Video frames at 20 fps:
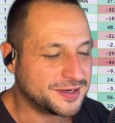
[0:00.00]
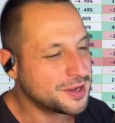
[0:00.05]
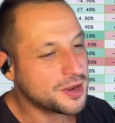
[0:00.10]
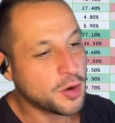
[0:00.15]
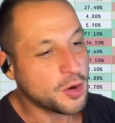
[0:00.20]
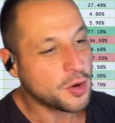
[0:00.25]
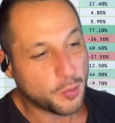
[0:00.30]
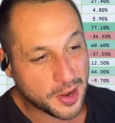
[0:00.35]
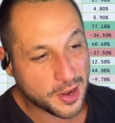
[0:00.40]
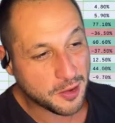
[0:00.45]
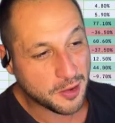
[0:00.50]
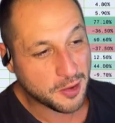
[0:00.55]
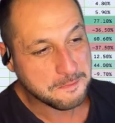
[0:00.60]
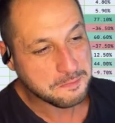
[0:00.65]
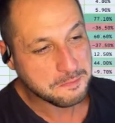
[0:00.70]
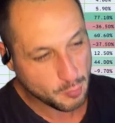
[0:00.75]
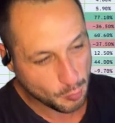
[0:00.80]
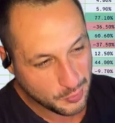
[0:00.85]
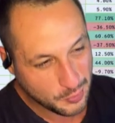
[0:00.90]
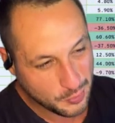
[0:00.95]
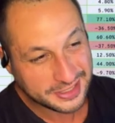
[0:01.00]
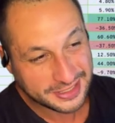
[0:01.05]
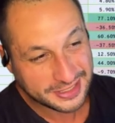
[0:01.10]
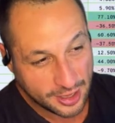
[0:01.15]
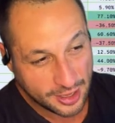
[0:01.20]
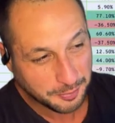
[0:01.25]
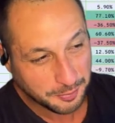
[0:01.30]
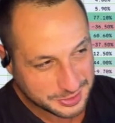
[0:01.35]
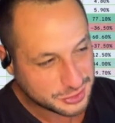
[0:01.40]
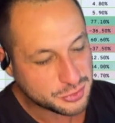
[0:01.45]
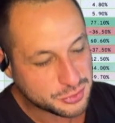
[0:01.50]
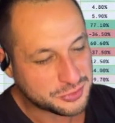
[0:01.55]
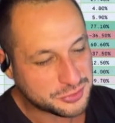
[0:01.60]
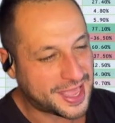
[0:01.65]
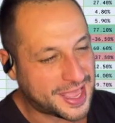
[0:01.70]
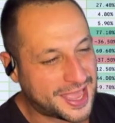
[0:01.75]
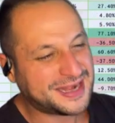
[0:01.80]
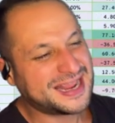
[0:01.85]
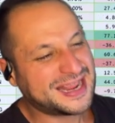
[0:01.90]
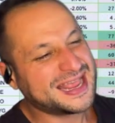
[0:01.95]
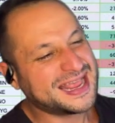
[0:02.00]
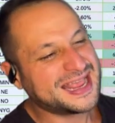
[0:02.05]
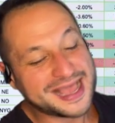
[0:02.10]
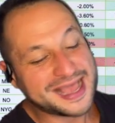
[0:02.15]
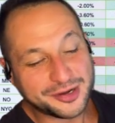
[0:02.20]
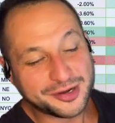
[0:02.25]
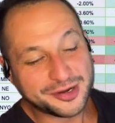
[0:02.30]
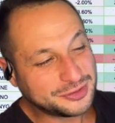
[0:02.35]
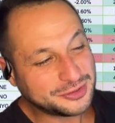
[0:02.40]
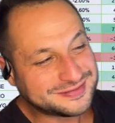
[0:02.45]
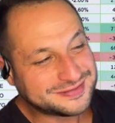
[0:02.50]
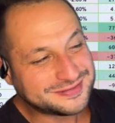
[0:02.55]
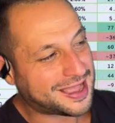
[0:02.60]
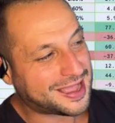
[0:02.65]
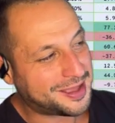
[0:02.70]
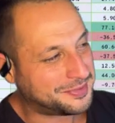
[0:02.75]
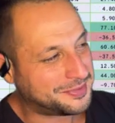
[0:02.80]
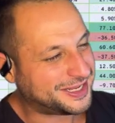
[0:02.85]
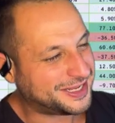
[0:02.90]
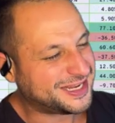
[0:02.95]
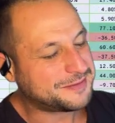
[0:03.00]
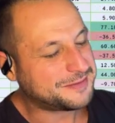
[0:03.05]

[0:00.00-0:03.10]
Well, we can help you do that. Not only dominate,